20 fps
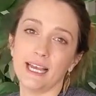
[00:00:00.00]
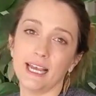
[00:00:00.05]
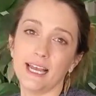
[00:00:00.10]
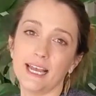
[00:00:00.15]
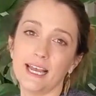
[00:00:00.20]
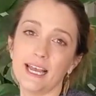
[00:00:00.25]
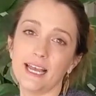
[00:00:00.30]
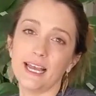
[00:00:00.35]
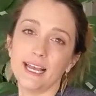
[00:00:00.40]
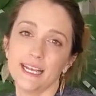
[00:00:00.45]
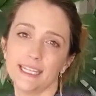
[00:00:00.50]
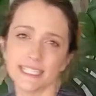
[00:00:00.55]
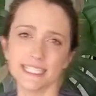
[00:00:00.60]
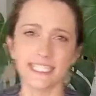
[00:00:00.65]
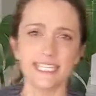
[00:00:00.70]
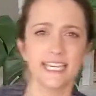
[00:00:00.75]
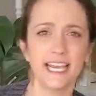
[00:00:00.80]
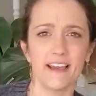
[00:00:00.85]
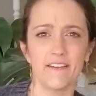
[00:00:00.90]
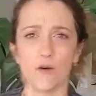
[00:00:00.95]
It's
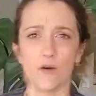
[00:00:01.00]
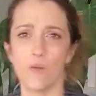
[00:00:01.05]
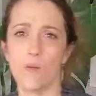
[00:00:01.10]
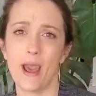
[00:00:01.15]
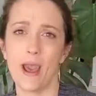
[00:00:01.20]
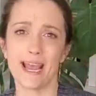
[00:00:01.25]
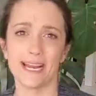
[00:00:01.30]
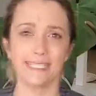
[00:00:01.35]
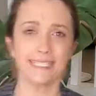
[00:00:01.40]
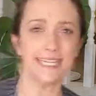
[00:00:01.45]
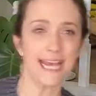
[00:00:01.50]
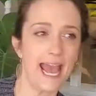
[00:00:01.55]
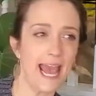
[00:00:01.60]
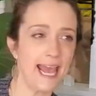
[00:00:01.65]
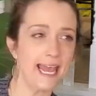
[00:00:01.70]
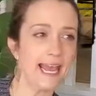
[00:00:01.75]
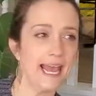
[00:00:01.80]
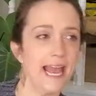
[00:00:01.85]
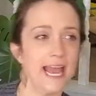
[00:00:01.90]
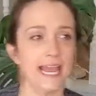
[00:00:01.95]
giveaway
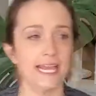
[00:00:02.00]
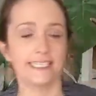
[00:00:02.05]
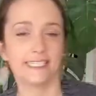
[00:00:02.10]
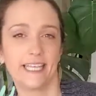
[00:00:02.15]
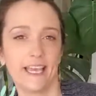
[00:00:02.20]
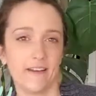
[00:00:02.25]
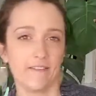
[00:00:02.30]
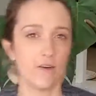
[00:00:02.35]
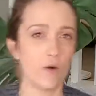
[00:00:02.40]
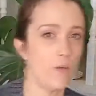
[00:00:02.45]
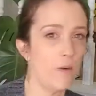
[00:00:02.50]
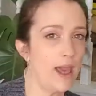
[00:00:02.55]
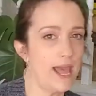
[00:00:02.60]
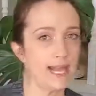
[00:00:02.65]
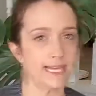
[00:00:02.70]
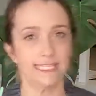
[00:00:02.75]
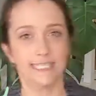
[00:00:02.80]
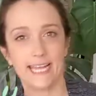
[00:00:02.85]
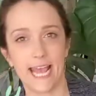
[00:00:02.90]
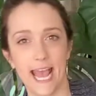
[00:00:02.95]
day, it's
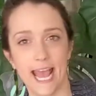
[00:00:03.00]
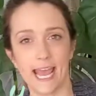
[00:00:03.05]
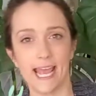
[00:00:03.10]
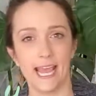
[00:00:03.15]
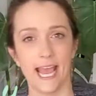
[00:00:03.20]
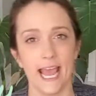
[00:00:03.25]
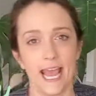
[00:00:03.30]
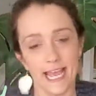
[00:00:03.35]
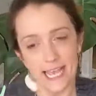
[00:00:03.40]
giveaway day,